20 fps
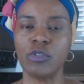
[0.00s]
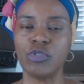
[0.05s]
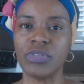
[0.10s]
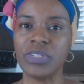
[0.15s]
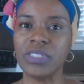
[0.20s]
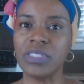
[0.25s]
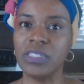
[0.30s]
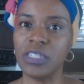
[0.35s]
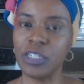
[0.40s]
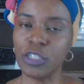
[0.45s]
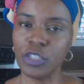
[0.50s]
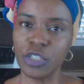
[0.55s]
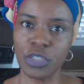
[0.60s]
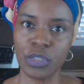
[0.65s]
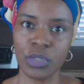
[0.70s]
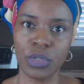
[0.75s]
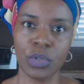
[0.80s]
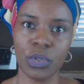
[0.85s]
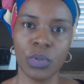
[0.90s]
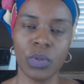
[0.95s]

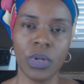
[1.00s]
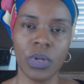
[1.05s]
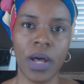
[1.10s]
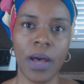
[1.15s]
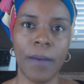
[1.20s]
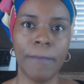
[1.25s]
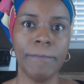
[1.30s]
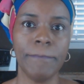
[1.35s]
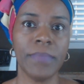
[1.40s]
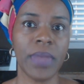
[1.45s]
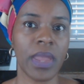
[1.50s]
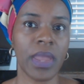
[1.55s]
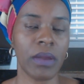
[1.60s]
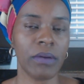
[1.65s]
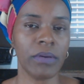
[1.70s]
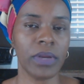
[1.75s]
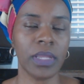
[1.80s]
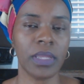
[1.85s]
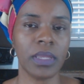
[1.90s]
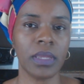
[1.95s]
traditional
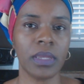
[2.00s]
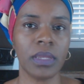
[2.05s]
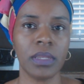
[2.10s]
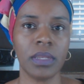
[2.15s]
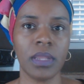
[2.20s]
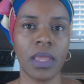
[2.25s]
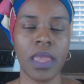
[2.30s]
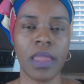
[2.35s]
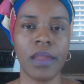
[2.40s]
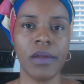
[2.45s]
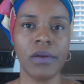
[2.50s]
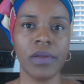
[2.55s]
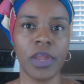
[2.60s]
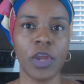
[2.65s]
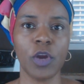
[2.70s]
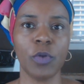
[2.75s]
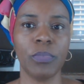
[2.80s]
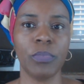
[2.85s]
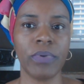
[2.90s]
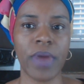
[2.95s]
American hair
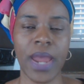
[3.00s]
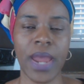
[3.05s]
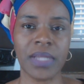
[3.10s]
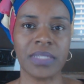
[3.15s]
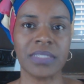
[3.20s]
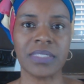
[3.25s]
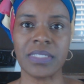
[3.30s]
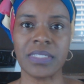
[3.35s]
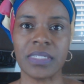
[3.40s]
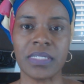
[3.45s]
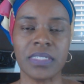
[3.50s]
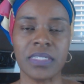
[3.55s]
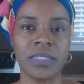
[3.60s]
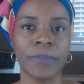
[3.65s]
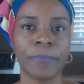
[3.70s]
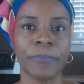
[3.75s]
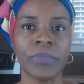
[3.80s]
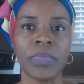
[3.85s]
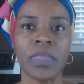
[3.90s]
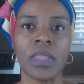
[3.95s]
care
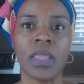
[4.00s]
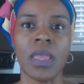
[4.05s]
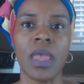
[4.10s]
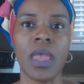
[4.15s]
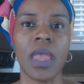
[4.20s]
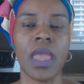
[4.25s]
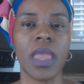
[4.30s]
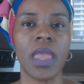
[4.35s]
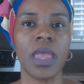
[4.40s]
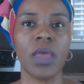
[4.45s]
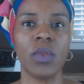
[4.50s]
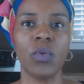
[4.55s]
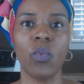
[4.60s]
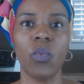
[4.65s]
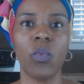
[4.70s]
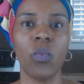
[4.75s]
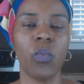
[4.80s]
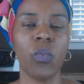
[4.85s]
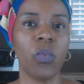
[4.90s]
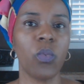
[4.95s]
practices,
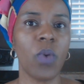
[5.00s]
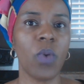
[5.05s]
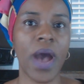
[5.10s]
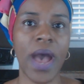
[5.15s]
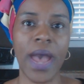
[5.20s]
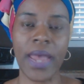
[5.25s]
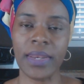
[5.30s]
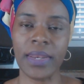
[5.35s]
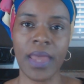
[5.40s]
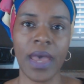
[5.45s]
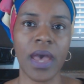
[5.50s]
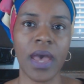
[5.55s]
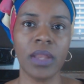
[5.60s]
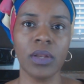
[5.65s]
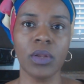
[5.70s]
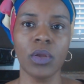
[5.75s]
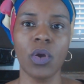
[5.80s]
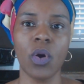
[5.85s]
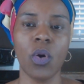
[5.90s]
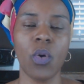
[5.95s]
and why
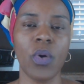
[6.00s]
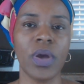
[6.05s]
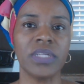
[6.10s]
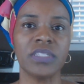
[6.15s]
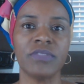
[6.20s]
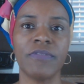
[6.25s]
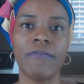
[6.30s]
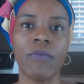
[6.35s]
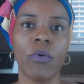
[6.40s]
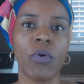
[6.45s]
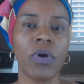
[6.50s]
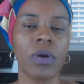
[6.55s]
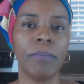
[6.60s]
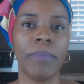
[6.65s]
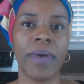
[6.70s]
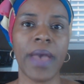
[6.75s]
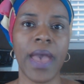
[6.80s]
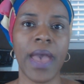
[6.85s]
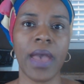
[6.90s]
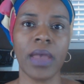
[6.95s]
not go as far
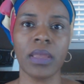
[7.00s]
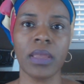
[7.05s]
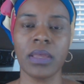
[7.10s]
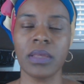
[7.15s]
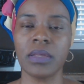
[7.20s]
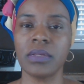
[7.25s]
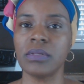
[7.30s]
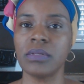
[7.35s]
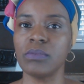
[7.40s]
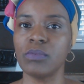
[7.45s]
back,